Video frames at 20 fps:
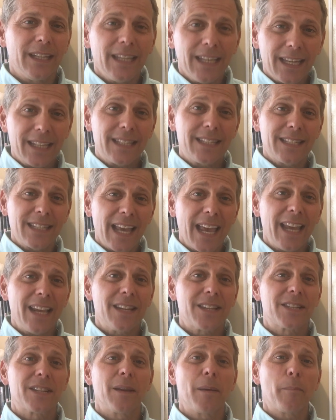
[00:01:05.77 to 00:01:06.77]
It
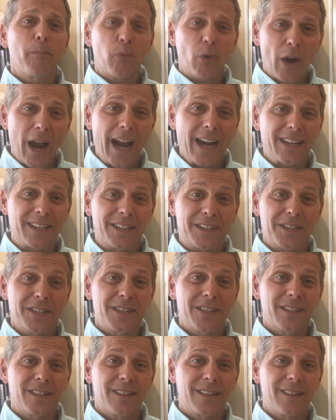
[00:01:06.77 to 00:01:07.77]
takes
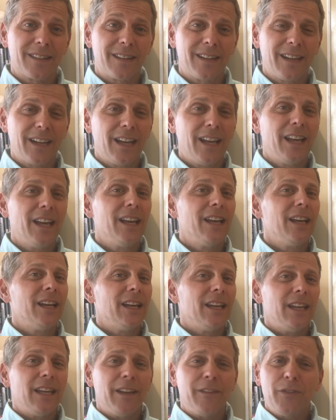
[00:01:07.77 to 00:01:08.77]
practice.
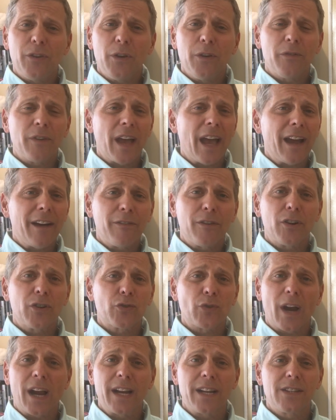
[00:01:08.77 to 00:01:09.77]
If you've ever
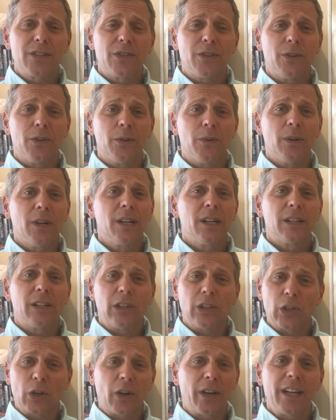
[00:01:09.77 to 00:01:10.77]
tried to
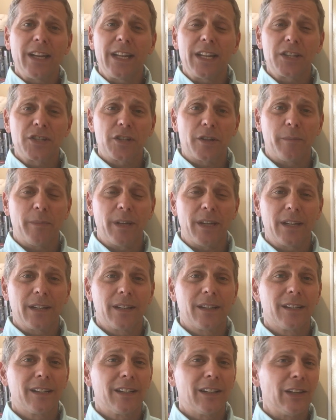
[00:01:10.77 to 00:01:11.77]
learn an instrument,
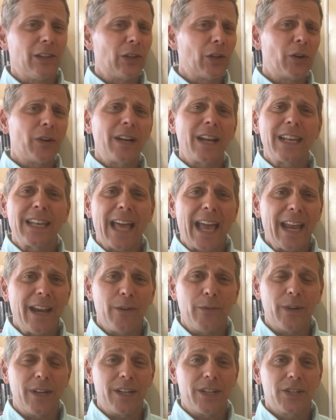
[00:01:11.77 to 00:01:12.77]
learn a
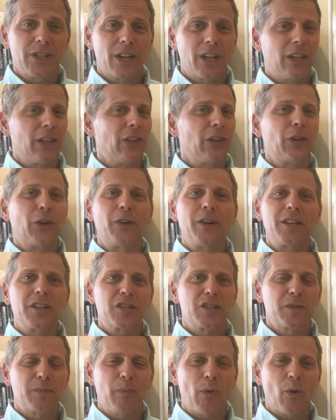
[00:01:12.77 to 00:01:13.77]
language, learn a
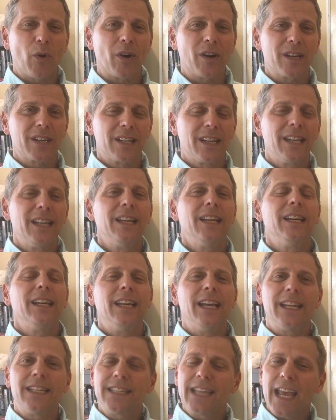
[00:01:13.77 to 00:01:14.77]
sport,
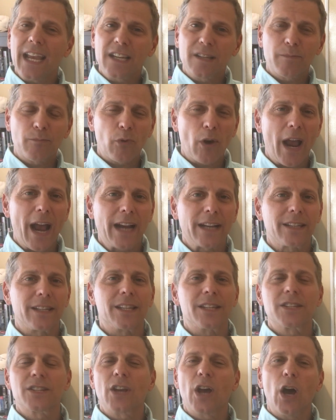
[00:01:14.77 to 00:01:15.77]
it takes
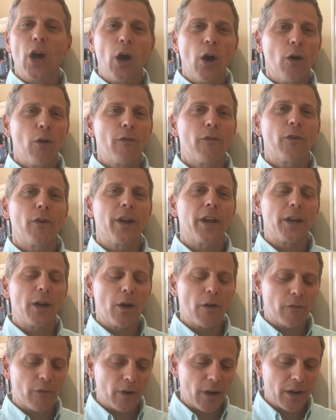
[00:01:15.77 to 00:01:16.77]
practice over and
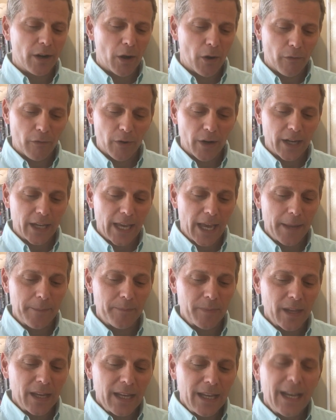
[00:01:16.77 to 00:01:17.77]
over and over
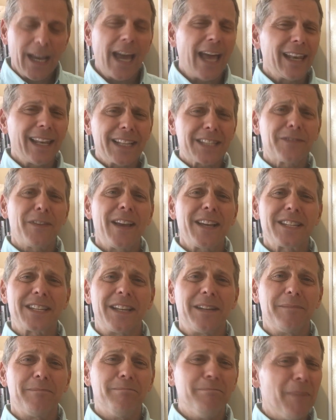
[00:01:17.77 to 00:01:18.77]
again. And let's face
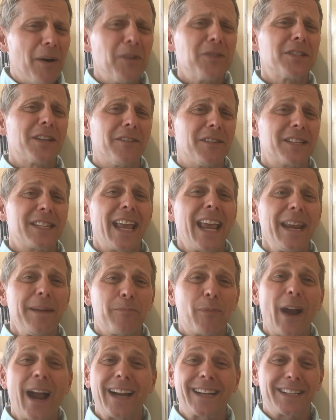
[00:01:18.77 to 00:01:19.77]
it, most of us
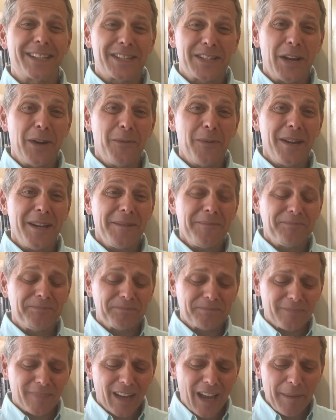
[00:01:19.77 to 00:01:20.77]
hate practice, don't we?
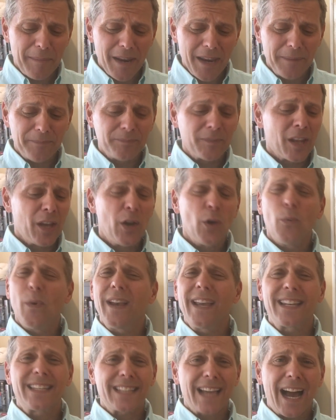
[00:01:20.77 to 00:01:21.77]
I mean, we
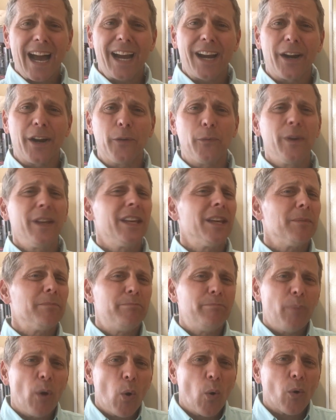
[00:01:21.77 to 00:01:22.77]
get tired, we
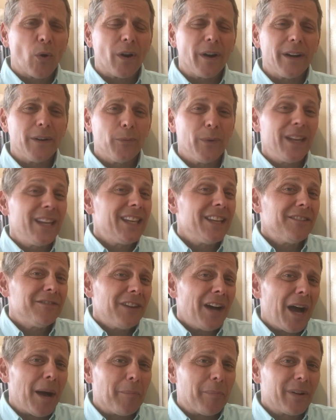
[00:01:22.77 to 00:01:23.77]
get bored, we give
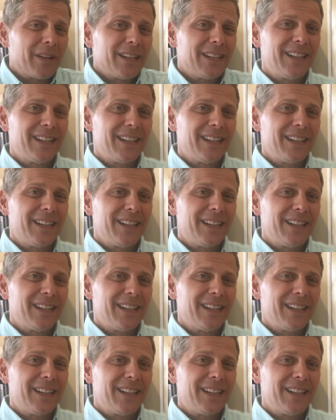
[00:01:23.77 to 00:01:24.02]
up.